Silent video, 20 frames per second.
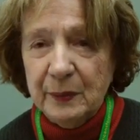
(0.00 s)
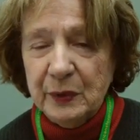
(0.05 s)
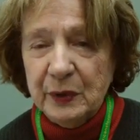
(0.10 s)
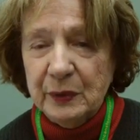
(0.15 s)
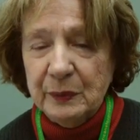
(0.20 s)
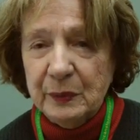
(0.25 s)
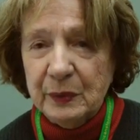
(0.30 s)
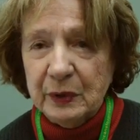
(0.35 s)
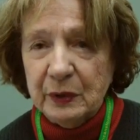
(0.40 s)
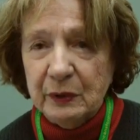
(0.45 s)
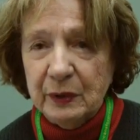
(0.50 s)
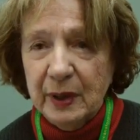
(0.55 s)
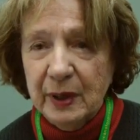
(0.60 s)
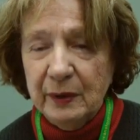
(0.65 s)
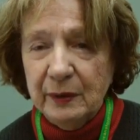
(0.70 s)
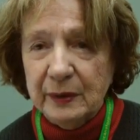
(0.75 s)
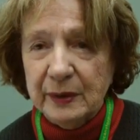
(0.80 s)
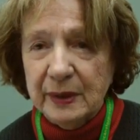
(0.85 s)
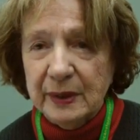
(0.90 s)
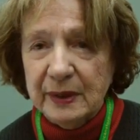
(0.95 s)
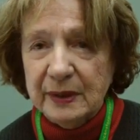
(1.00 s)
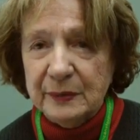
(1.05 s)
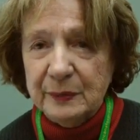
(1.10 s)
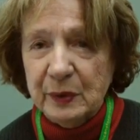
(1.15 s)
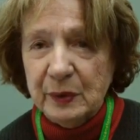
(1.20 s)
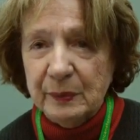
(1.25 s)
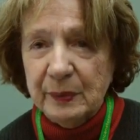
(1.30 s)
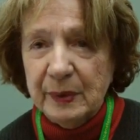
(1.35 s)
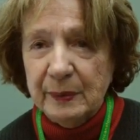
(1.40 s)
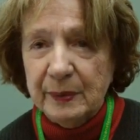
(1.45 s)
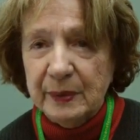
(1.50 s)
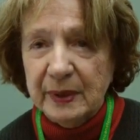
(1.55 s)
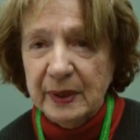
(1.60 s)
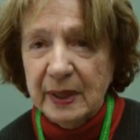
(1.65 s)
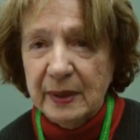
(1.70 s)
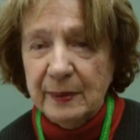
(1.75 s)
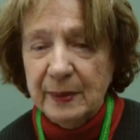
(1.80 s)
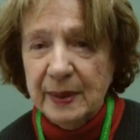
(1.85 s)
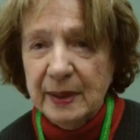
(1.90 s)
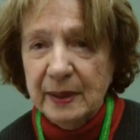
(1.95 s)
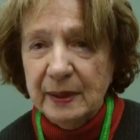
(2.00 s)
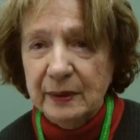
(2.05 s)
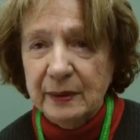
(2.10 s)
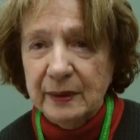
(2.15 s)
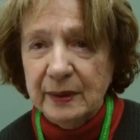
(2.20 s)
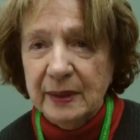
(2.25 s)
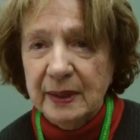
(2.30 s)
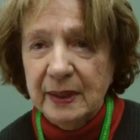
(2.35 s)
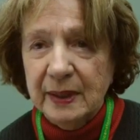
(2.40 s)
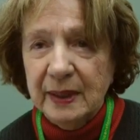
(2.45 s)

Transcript: more and more crowded as more people came out.